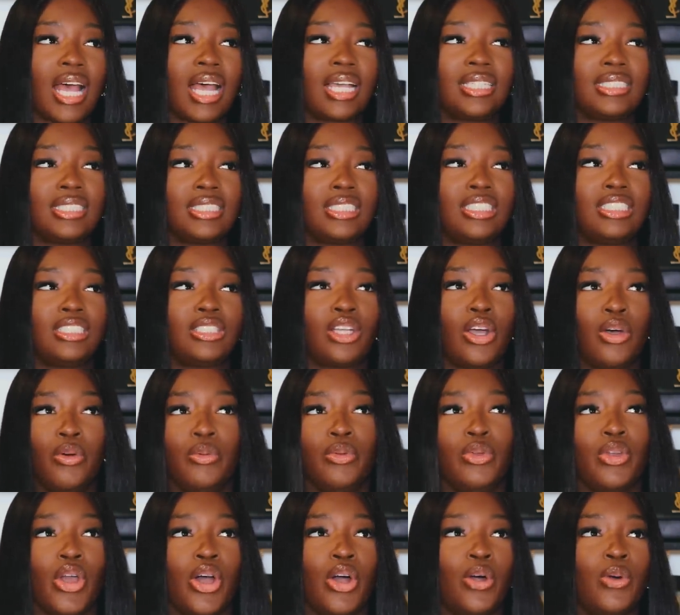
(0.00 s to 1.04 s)
I just don't
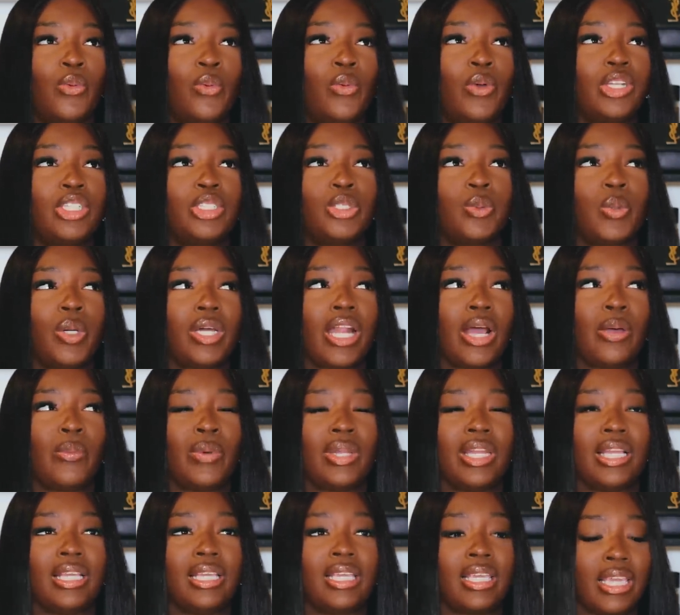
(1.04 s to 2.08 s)
know which one I
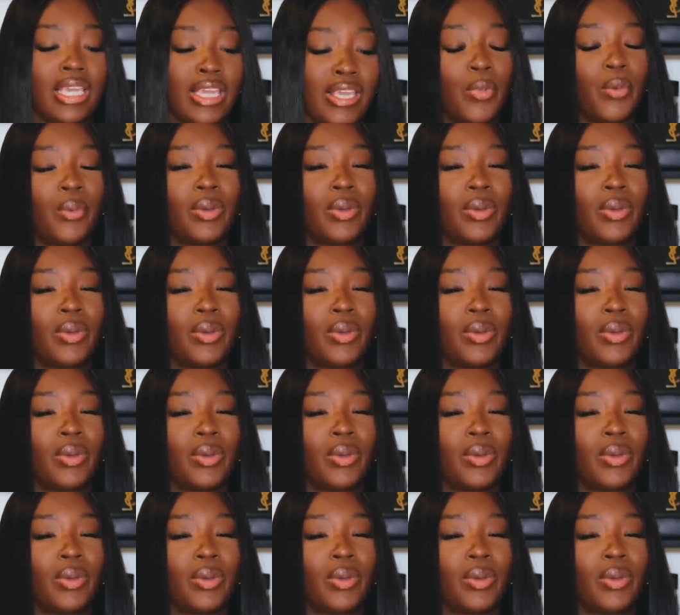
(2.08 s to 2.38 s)
want to get.